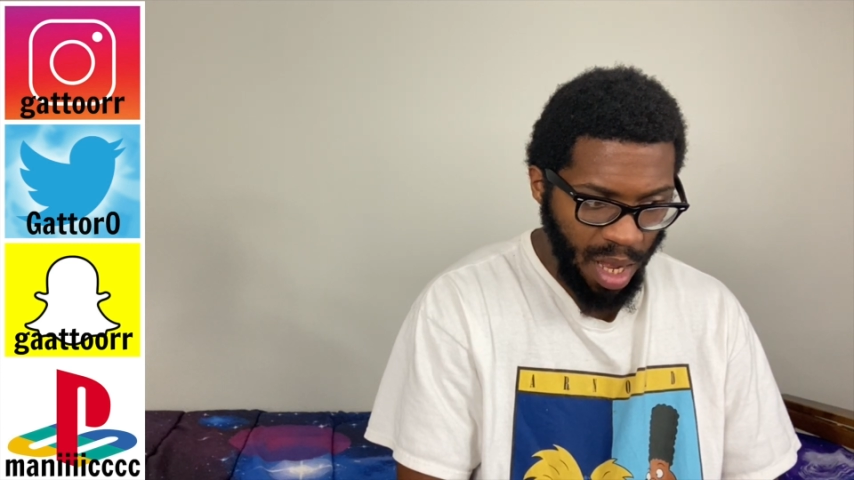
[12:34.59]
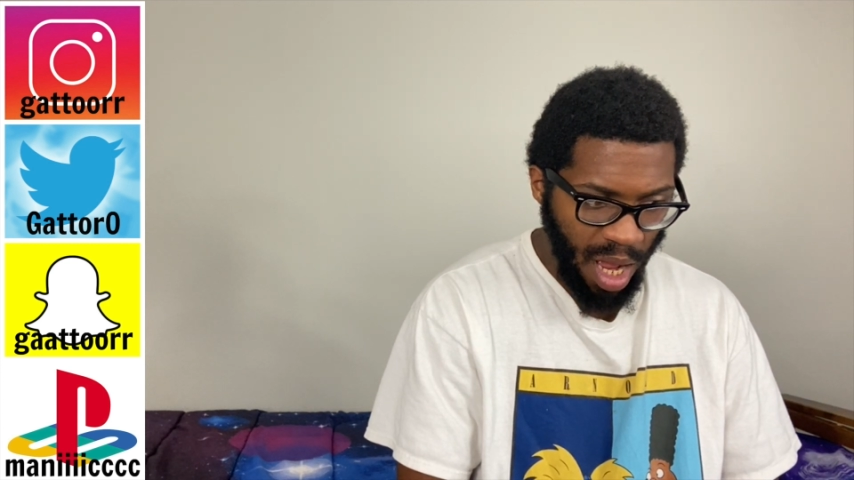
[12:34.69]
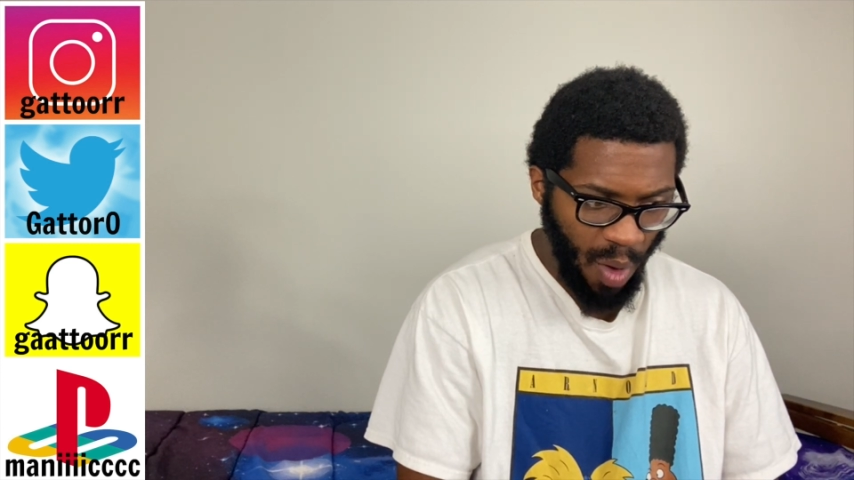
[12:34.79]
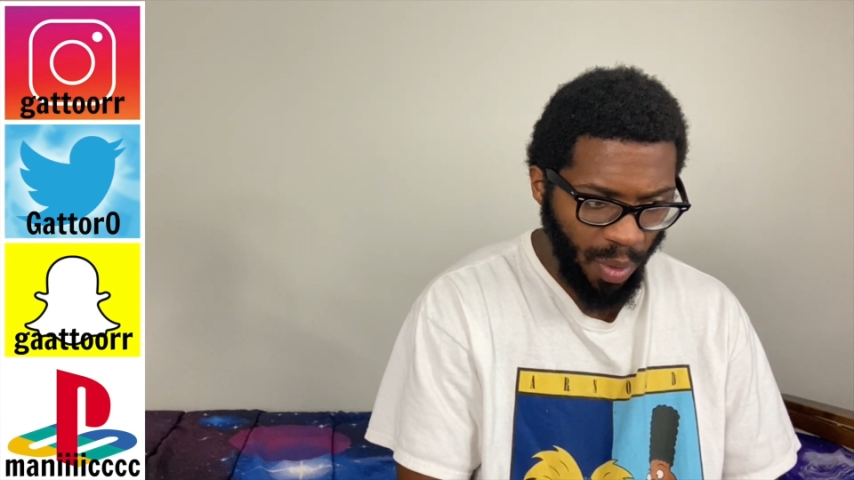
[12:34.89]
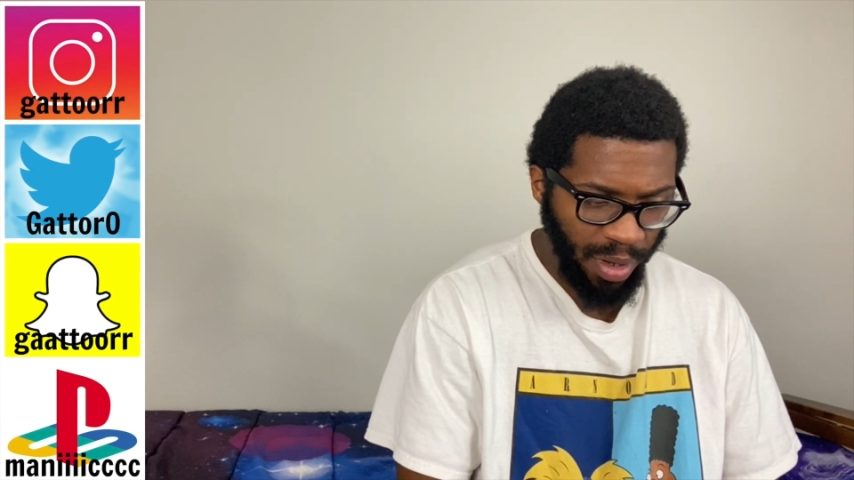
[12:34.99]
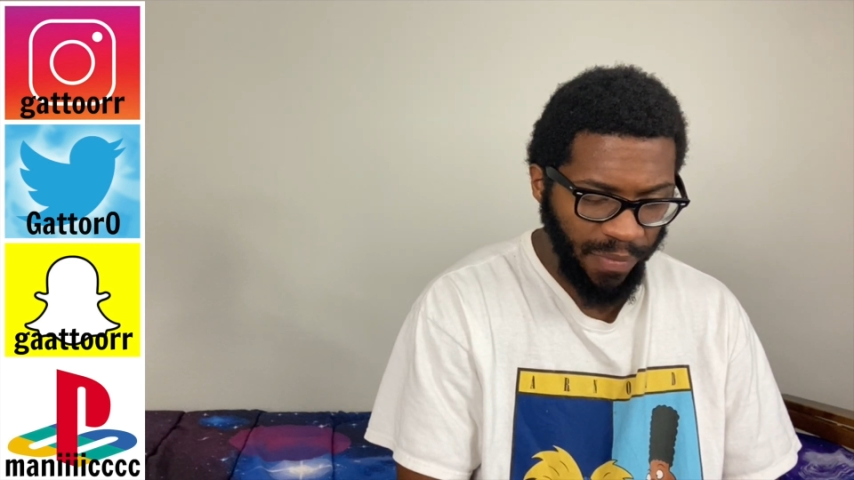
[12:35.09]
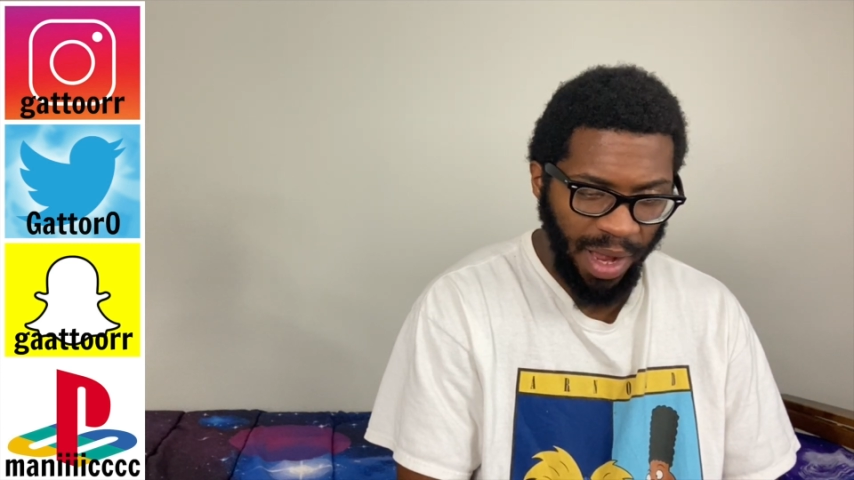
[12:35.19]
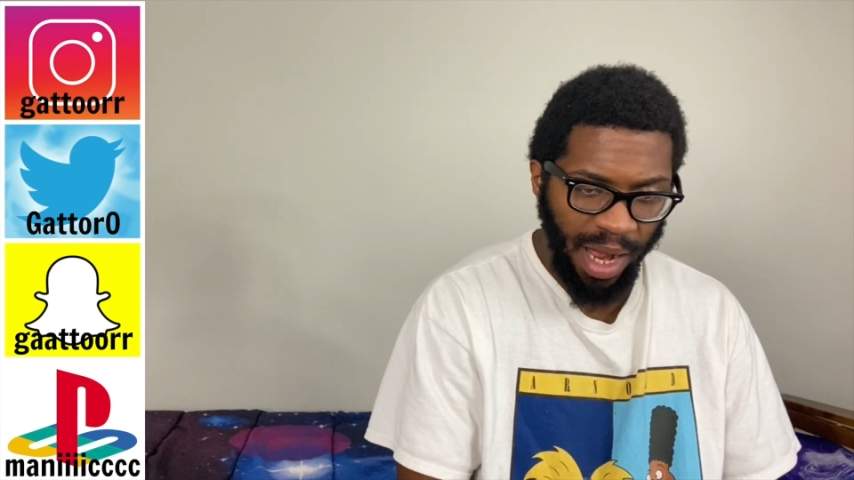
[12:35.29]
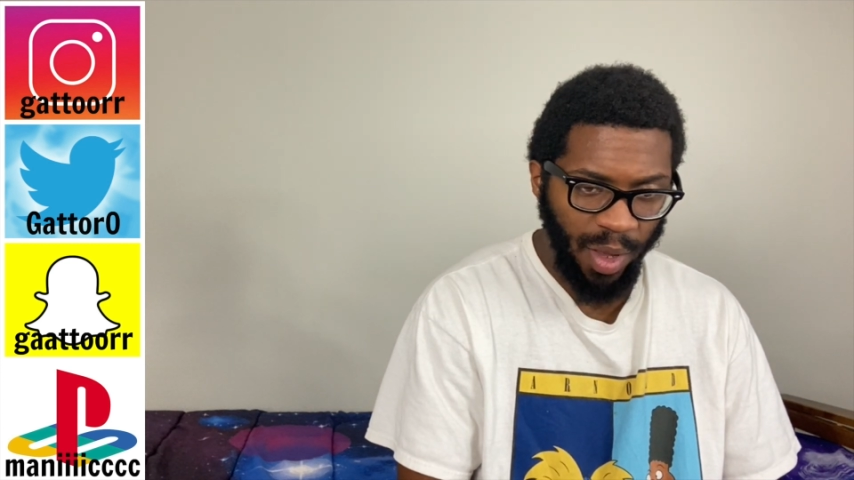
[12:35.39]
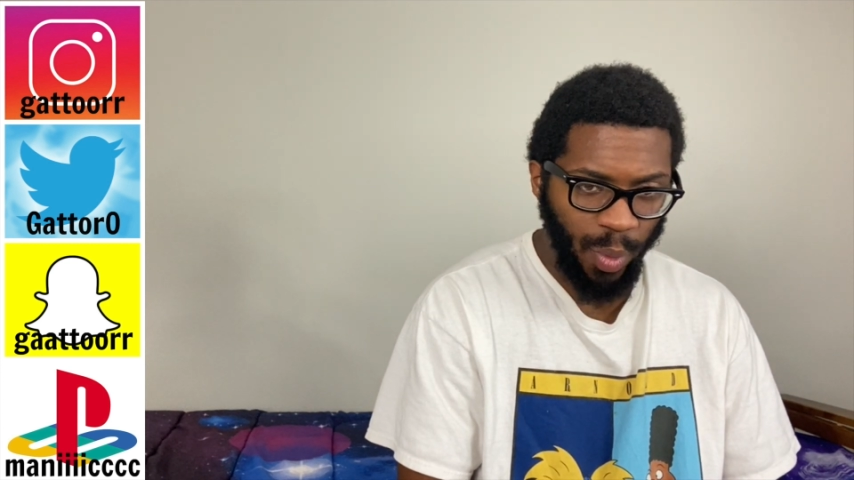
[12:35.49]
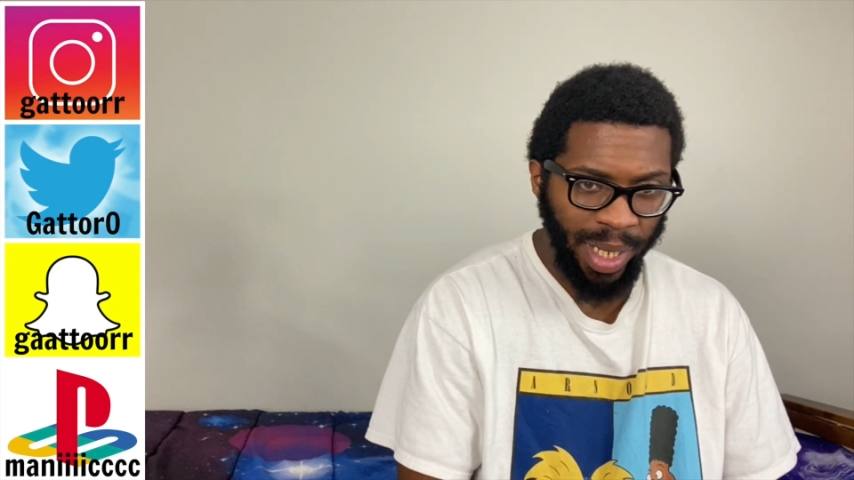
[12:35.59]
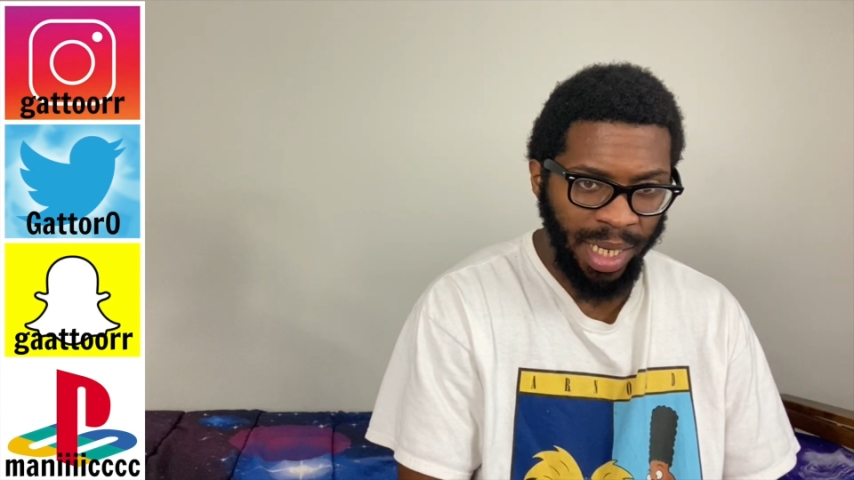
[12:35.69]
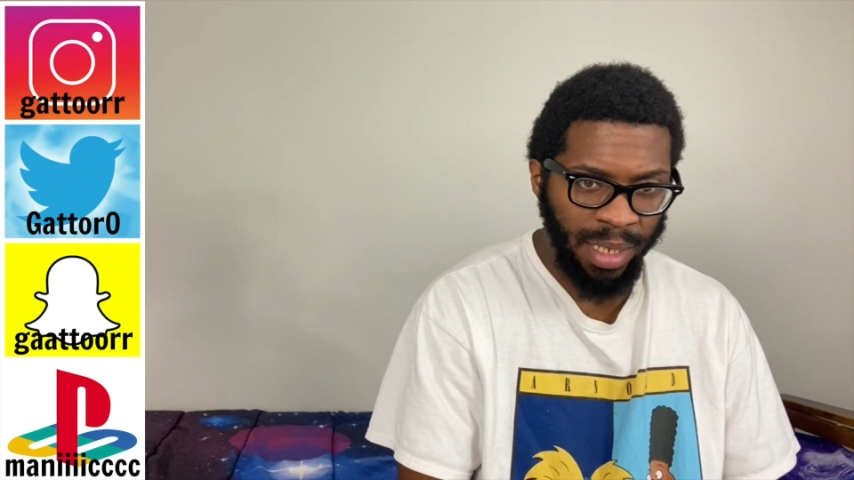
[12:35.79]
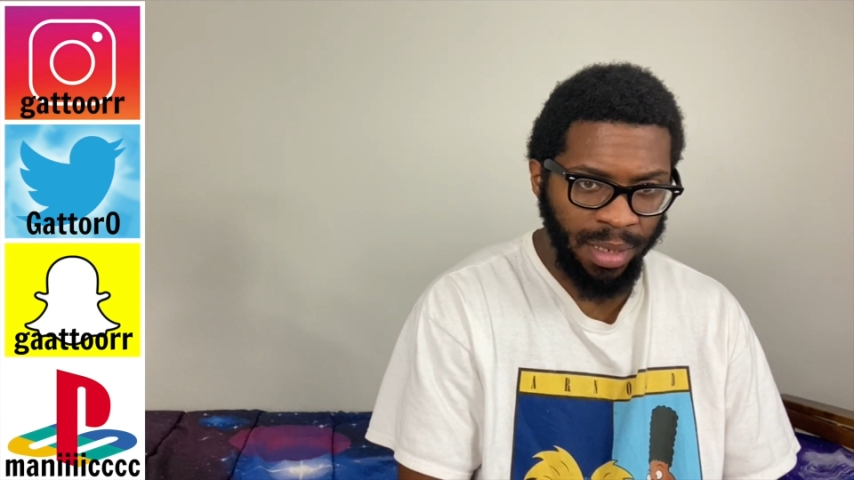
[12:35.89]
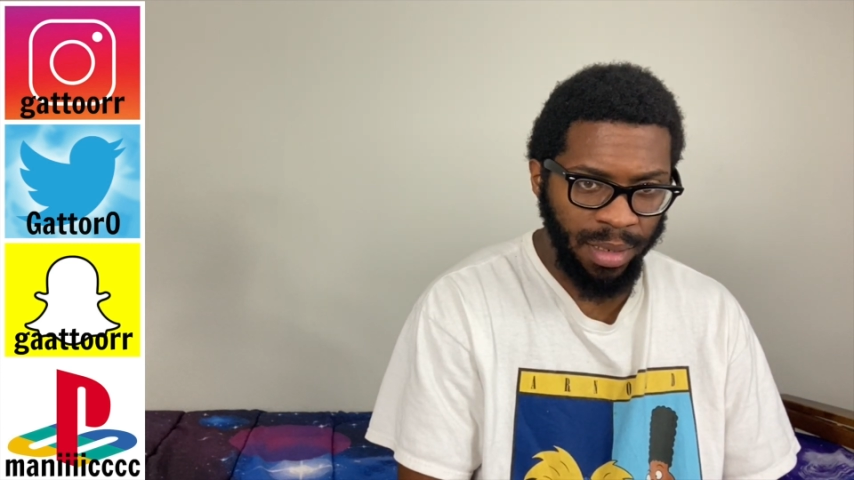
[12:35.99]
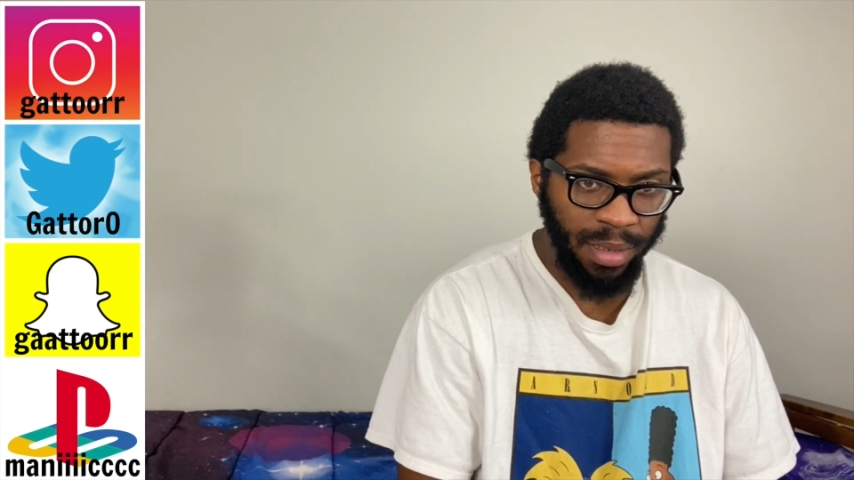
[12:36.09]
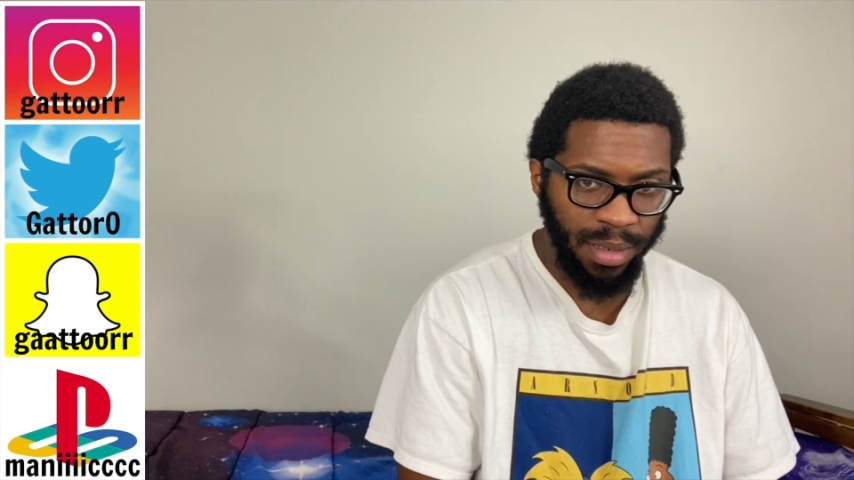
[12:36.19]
I wonder if Halloween